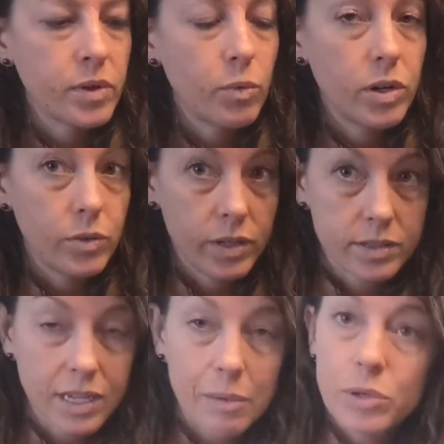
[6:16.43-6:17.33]
when your
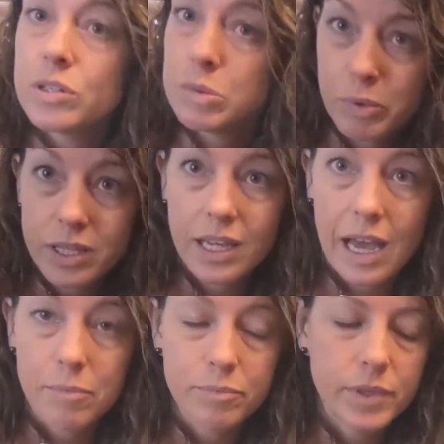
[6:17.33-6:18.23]
oils come, you can just put
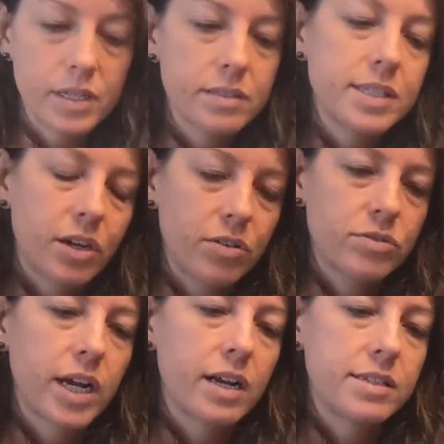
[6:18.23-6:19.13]
the stickers
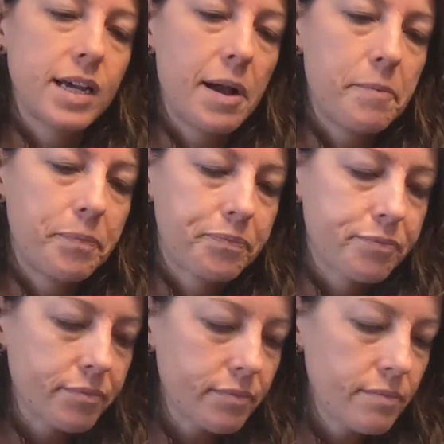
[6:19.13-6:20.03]
right on top,
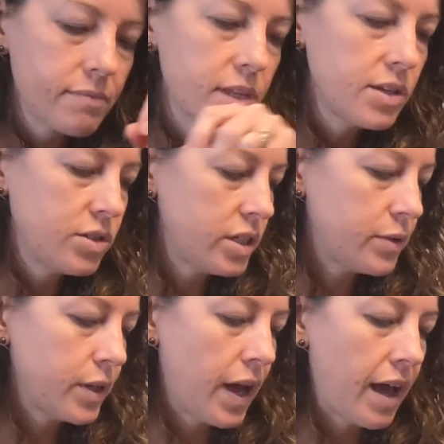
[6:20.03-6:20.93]
so you know
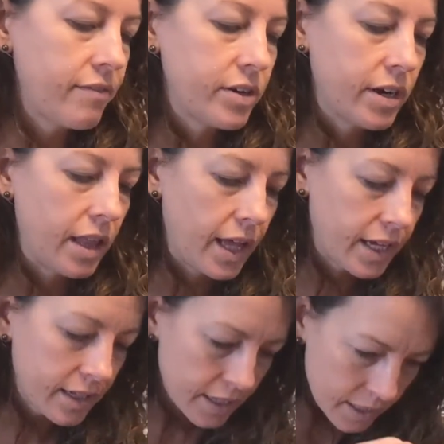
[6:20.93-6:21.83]
what you have, and you're not like
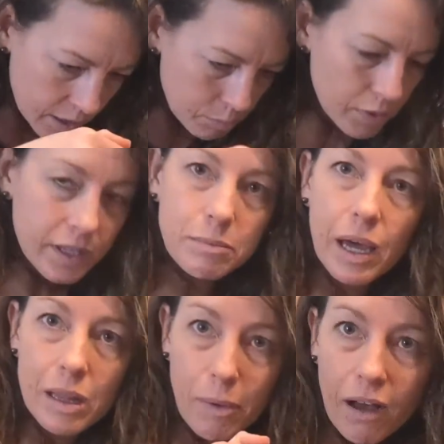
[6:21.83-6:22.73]
pulling them
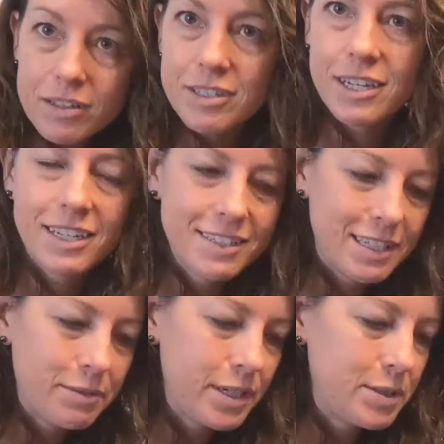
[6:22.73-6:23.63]
out of the box looking to
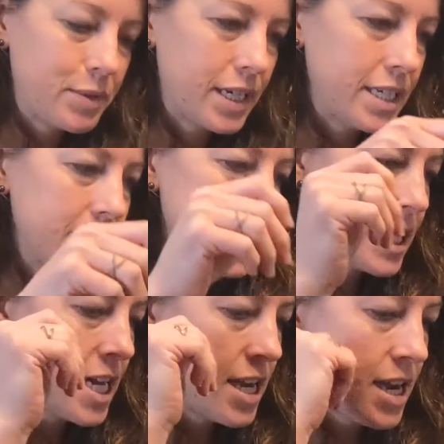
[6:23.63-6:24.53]
see what each one is.
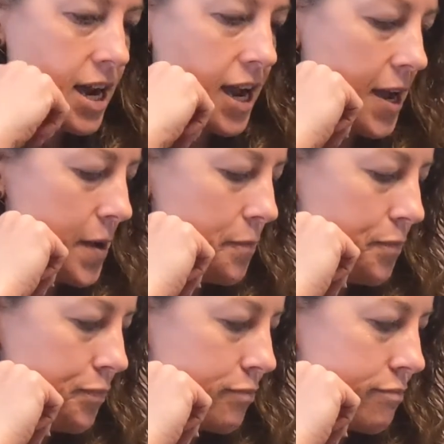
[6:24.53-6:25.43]

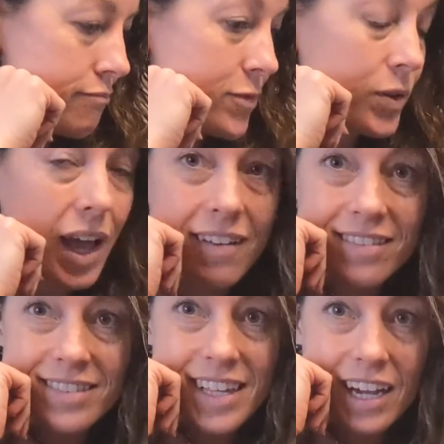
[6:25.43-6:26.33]
So yeah,
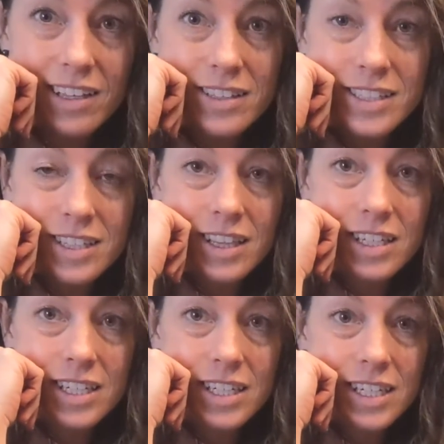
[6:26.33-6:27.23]
that's
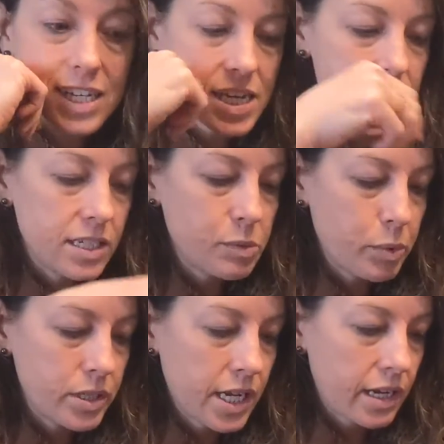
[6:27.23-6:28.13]
the heat
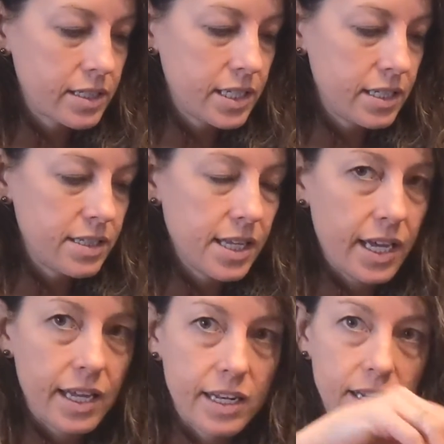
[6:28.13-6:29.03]
protectant.
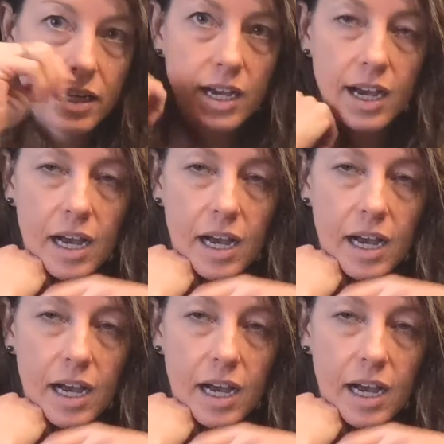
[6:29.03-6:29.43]
Then